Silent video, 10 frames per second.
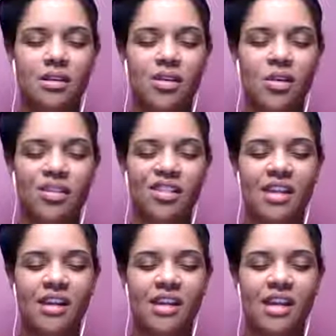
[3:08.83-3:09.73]
Notice
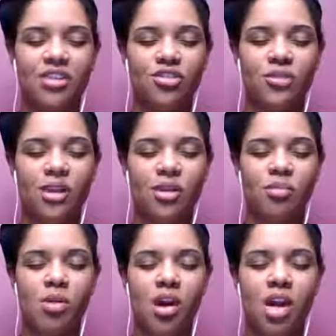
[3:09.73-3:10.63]
it entering your
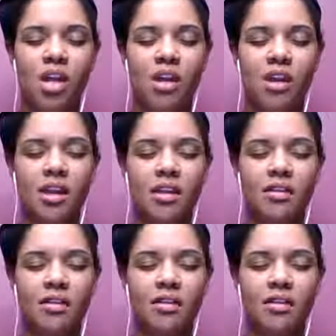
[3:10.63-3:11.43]
body,